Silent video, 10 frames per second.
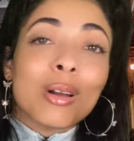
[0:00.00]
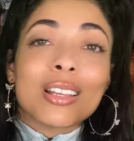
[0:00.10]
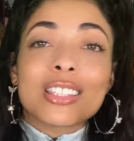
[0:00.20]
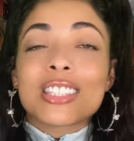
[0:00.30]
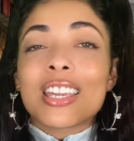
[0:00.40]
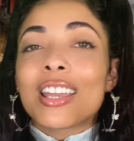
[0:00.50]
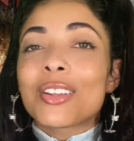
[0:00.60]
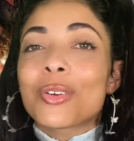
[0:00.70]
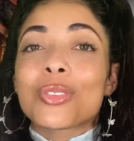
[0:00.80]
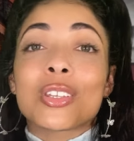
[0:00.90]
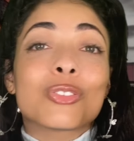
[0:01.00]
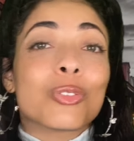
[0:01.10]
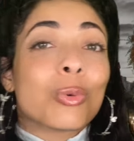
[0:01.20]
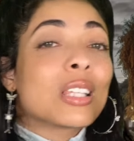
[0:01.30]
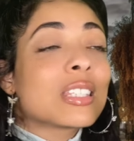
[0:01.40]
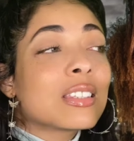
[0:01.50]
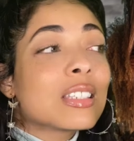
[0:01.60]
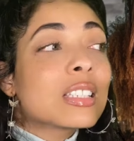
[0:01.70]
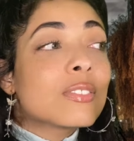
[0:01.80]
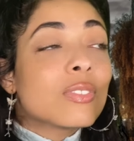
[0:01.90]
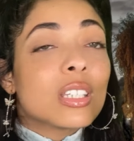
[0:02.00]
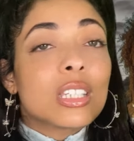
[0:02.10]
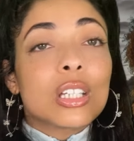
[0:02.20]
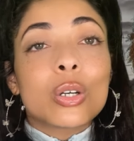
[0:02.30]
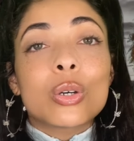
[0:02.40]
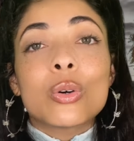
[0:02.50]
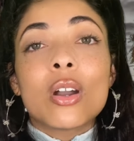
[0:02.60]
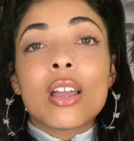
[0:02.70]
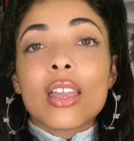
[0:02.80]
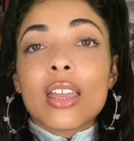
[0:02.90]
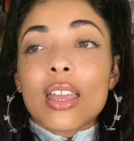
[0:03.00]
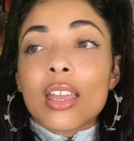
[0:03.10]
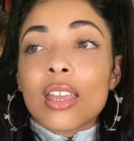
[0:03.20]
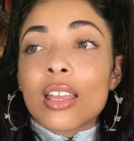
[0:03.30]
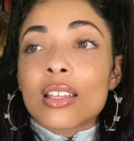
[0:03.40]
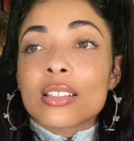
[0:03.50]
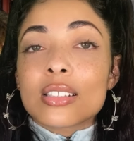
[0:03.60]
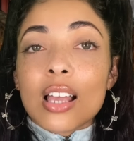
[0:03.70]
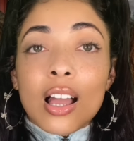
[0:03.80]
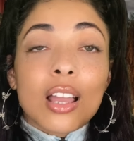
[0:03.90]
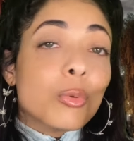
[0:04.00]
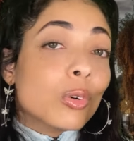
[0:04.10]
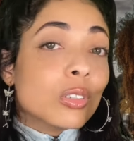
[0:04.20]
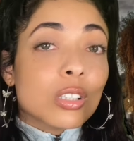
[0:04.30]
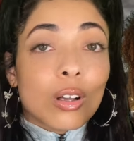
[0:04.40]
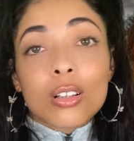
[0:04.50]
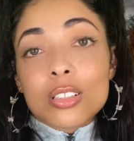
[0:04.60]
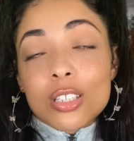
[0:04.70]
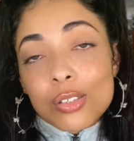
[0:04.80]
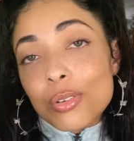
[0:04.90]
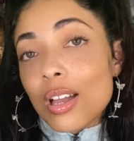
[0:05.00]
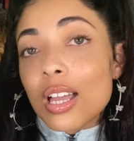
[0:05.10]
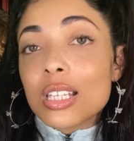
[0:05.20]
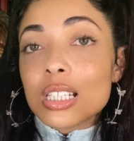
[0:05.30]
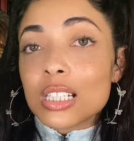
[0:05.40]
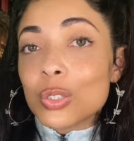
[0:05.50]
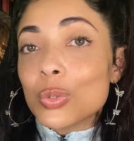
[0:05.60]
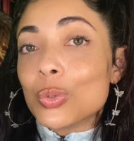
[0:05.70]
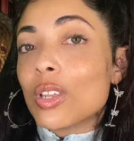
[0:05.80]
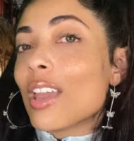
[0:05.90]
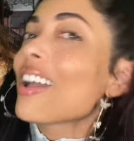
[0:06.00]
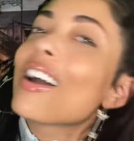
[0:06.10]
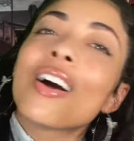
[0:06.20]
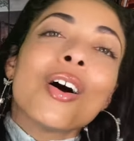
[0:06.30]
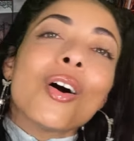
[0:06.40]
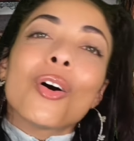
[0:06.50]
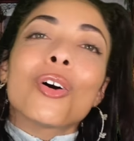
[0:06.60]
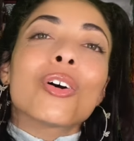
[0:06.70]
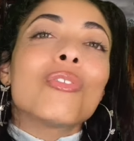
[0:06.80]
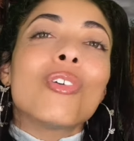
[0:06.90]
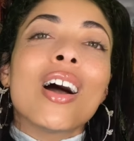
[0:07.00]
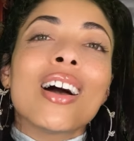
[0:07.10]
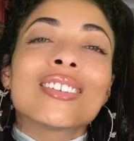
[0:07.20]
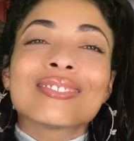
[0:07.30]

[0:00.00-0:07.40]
my channel. Thanks for watching this video, and I will talk to you guys soon. Au revoir.